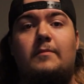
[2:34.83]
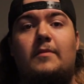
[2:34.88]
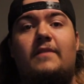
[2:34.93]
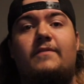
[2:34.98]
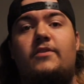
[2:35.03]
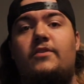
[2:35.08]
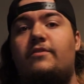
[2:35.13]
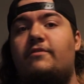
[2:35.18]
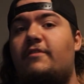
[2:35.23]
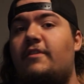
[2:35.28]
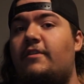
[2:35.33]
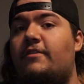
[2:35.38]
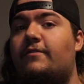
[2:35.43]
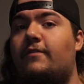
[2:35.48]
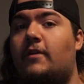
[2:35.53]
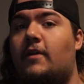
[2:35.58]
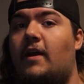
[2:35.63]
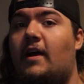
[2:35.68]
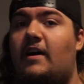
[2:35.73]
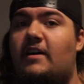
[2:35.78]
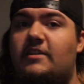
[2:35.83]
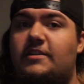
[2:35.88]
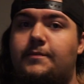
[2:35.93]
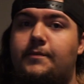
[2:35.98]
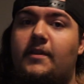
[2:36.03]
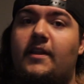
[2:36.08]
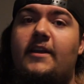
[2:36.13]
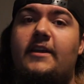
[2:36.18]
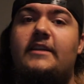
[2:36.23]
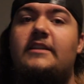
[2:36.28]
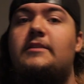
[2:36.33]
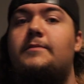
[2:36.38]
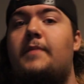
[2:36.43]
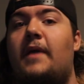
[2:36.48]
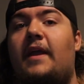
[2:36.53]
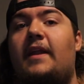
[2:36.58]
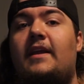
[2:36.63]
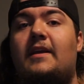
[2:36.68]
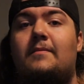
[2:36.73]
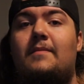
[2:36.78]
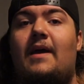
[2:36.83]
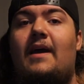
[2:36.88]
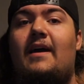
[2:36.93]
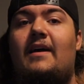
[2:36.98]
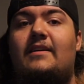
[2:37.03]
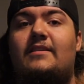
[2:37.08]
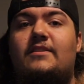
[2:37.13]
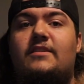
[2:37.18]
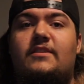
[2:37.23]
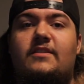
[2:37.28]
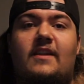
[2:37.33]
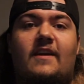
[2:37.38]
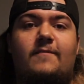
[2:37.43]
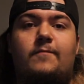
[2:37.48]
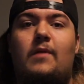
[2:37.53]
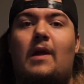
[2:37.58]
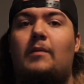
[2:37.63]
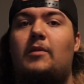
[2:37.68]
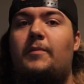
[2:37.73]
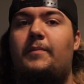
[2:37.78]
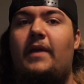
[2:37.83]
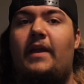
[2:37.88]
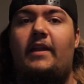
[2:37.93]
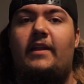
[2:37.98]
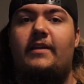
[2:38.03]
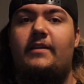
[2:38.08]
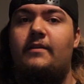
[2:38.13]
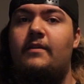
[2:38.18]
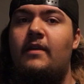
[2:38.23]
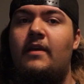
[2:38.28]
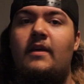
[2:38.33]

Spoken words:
I've used these for cosplays, painting masks, and I've probably painted,